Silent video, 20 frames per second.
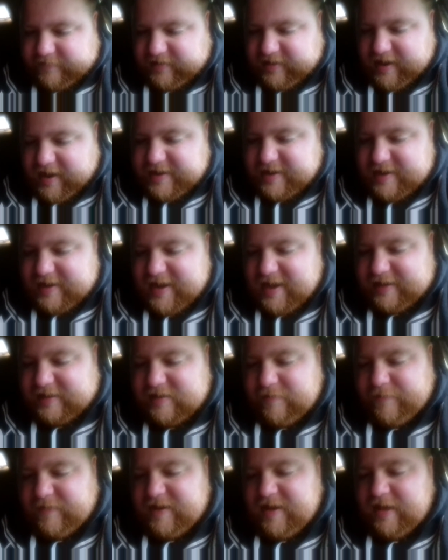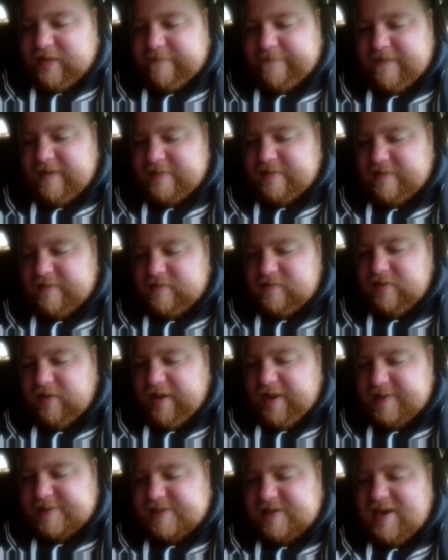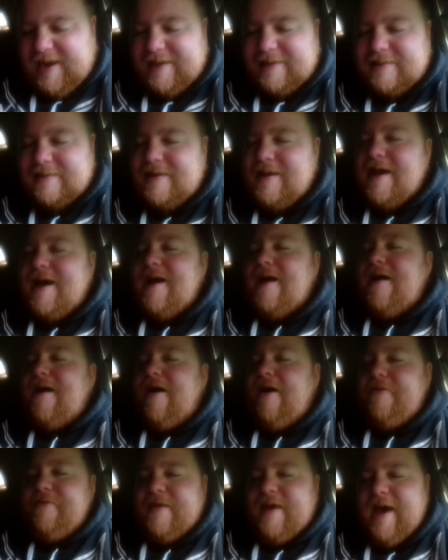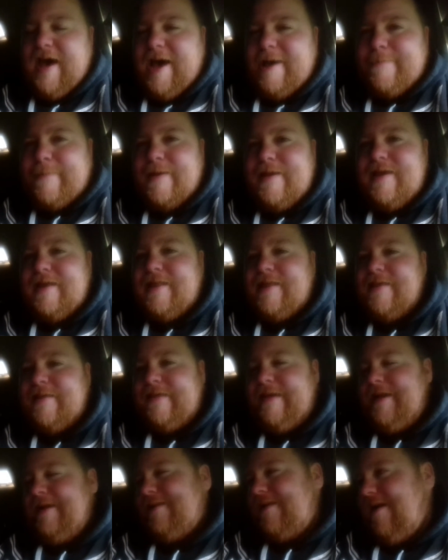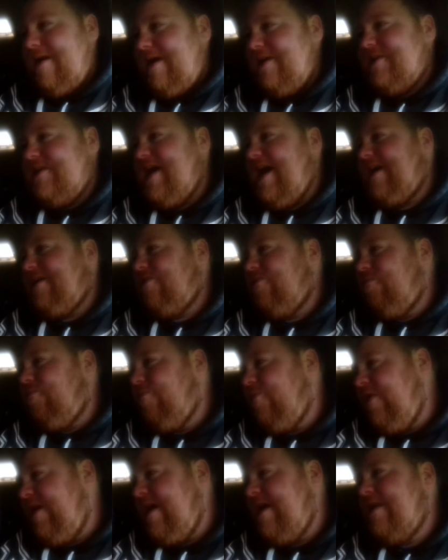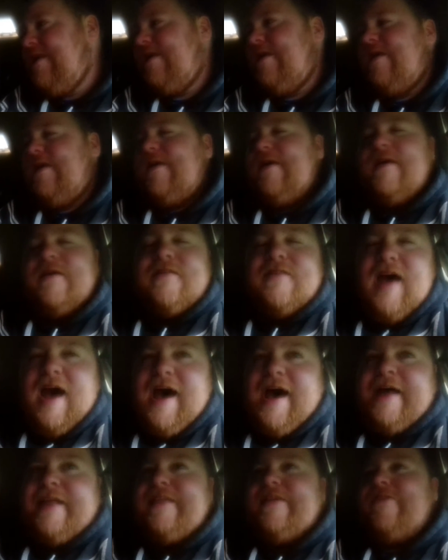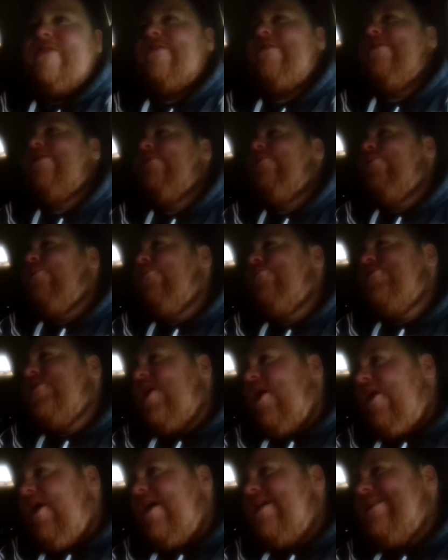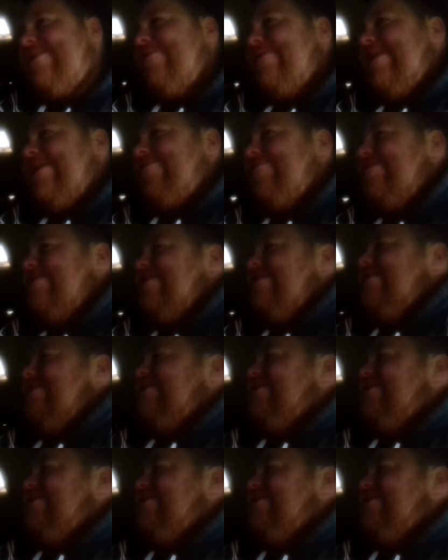we had Alexa Bliss versus Nia Jax. I was happy to see Nia Jax win that title belt.